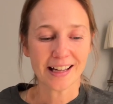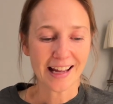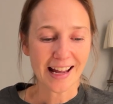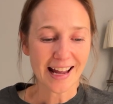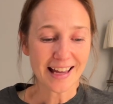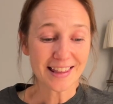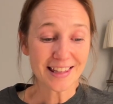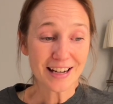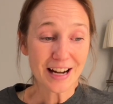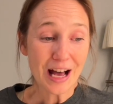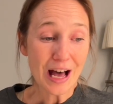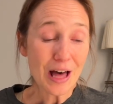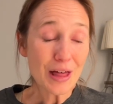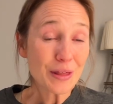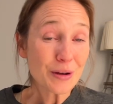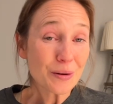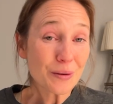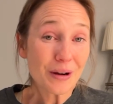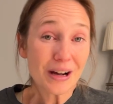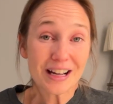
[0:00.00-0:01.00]
And then
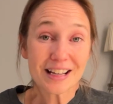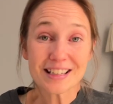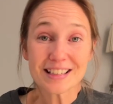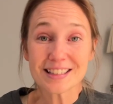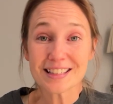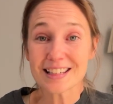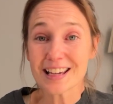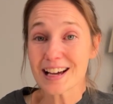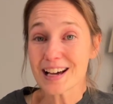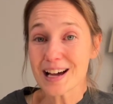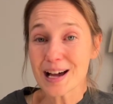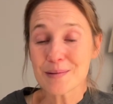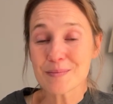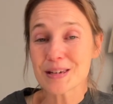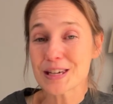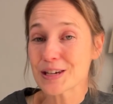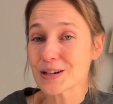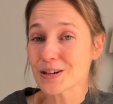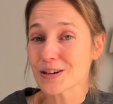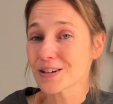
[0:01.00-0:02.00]
otherwise, yeah, I'm
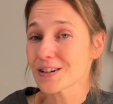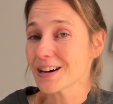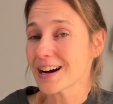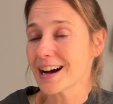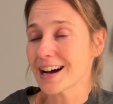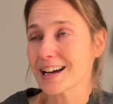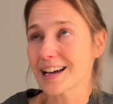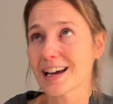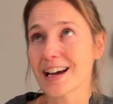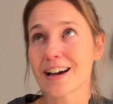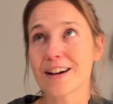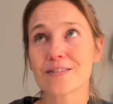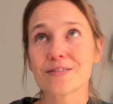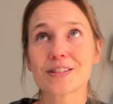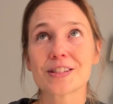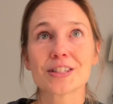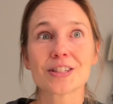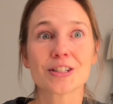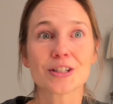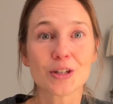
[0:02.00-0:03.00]
here. I have
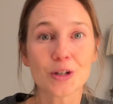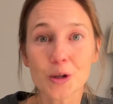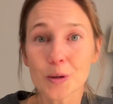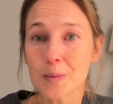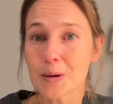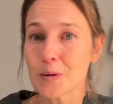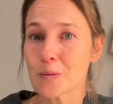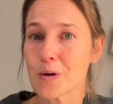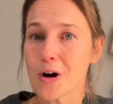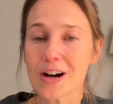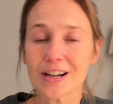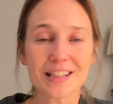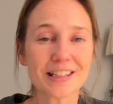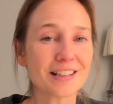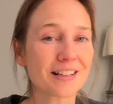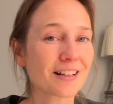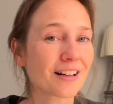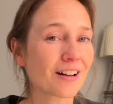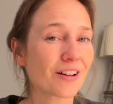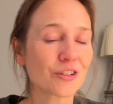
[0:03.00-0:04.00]
still been
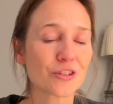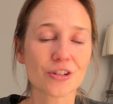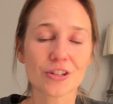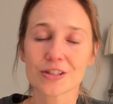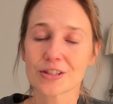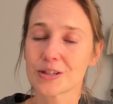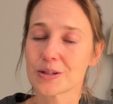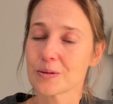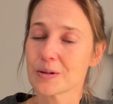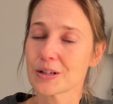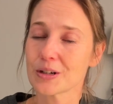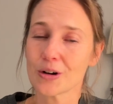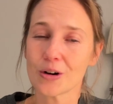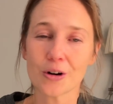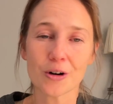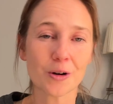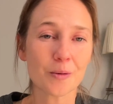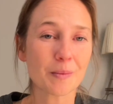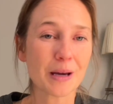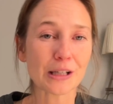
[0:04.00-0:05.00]
walking, just doing
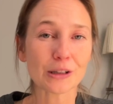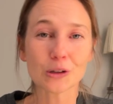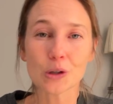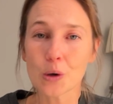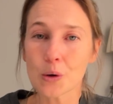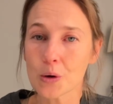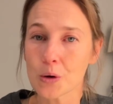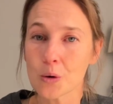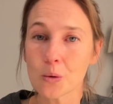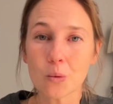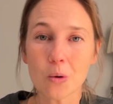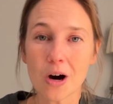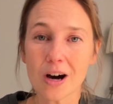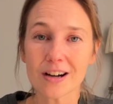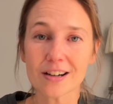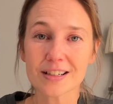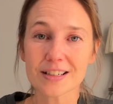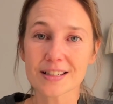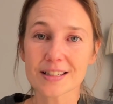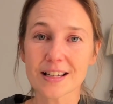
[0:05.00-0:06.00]
all my local
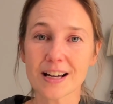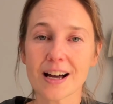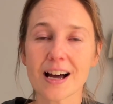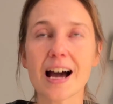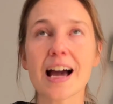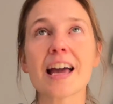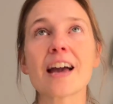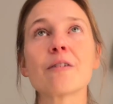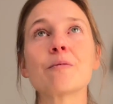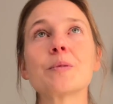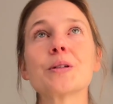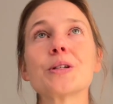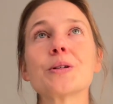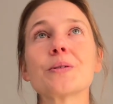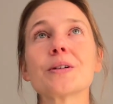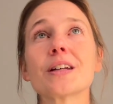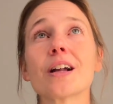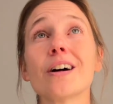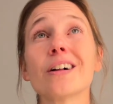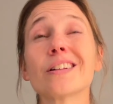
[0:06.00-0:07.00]
walks. I have been
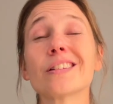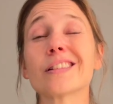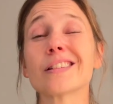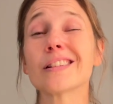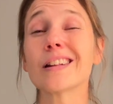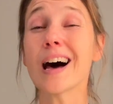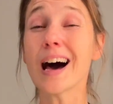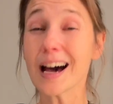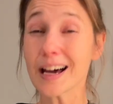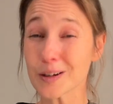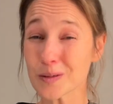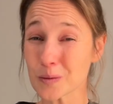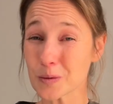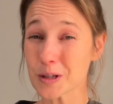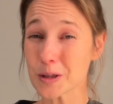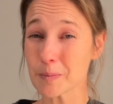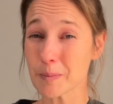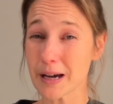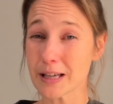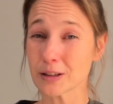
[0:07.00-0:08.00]
doing a lot
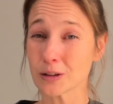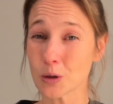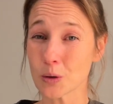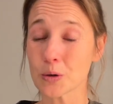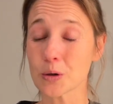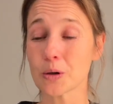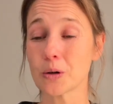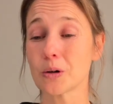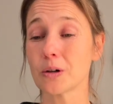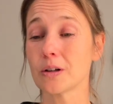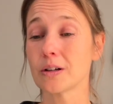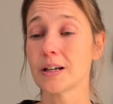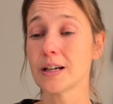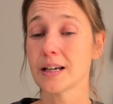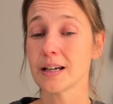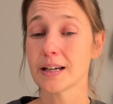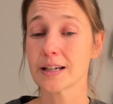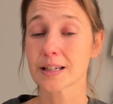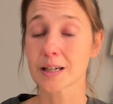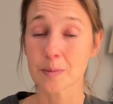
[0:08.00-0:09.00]
with my local
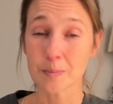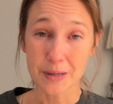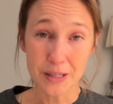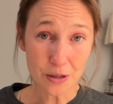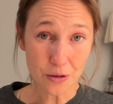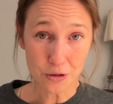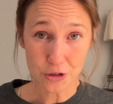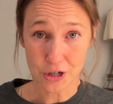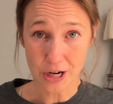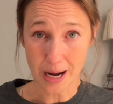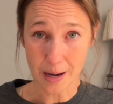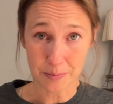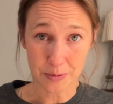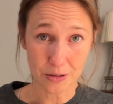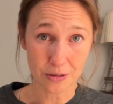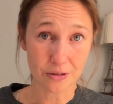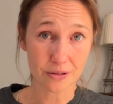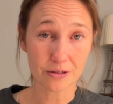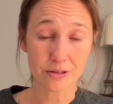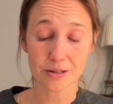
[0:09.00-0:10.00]
Camino
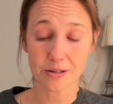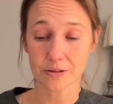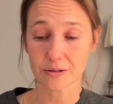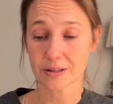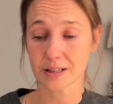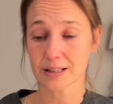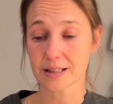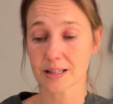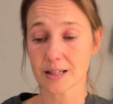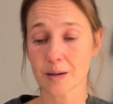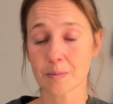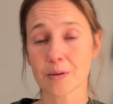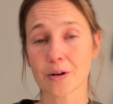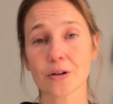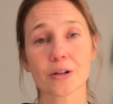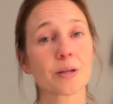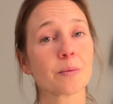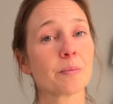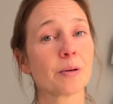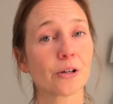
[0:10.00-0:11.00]
chapter. So that's
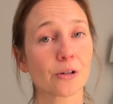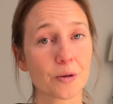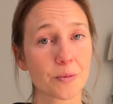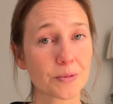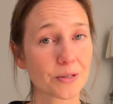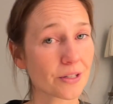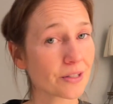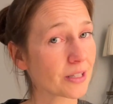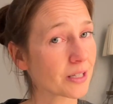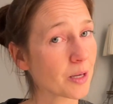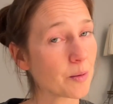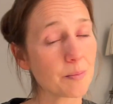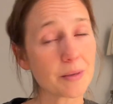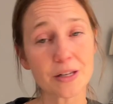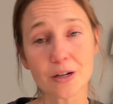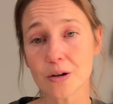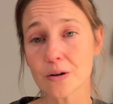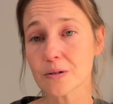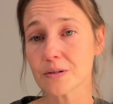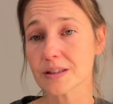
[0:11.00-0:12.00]
American Pilgrims on the
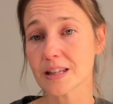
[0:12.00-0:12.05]
Camino.